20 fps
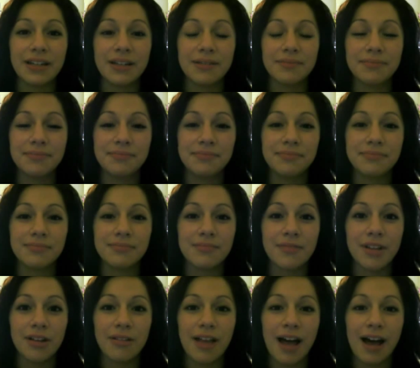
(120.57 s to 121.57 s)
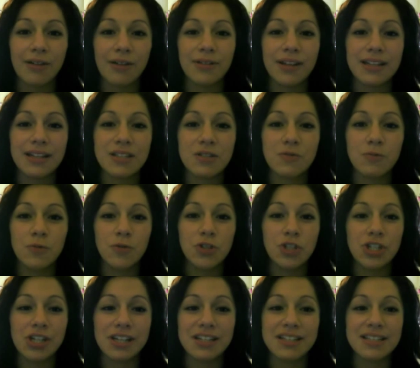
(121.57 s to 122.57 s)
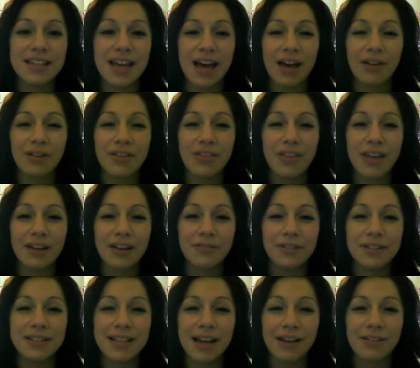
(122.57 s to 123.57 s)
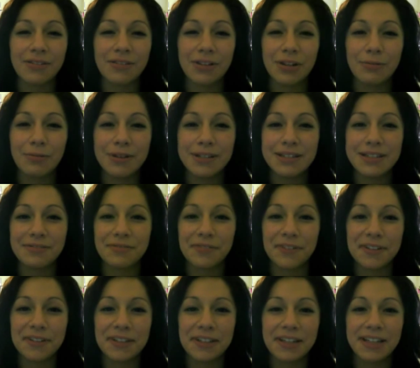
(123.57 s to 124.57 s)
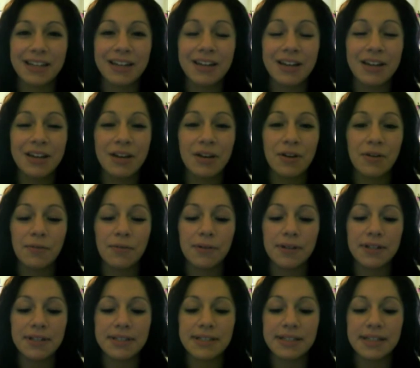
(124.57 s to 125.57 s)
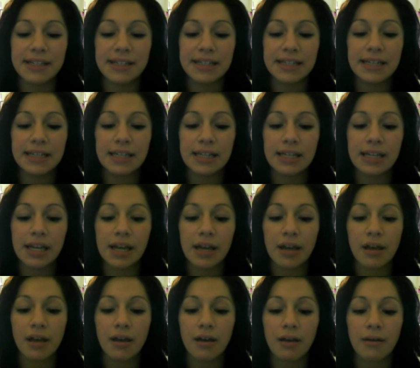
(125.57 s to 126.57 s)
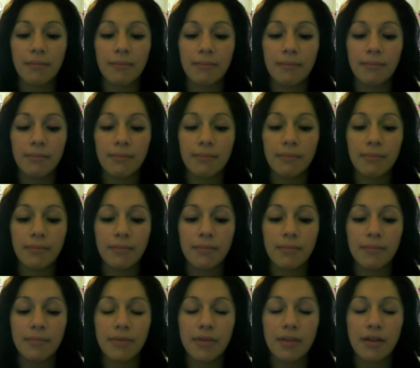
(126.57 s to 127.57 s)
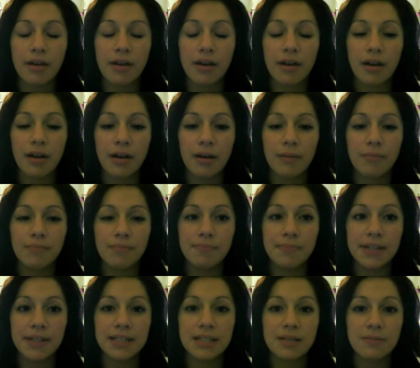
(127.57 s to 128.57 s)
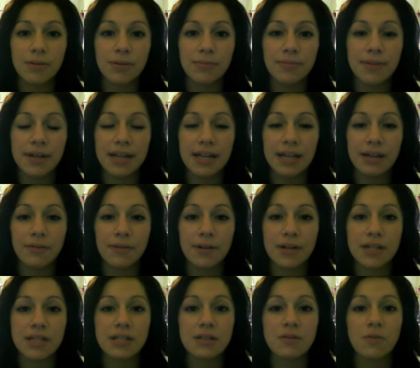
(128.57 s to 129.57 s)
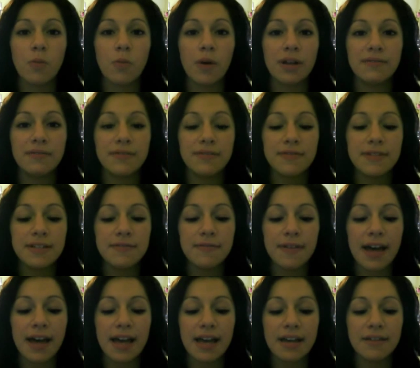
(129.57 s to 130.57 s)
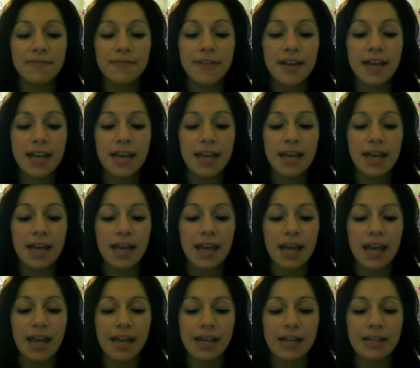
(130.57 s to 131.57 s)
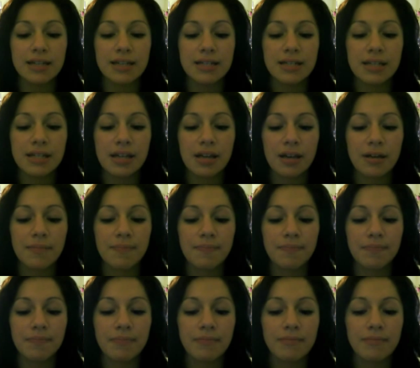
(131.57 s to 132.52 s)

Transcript: um, loud, like swooshing sound. I thought it would sound a little bit different than what it did. Um, the beats per minute was 155, and um,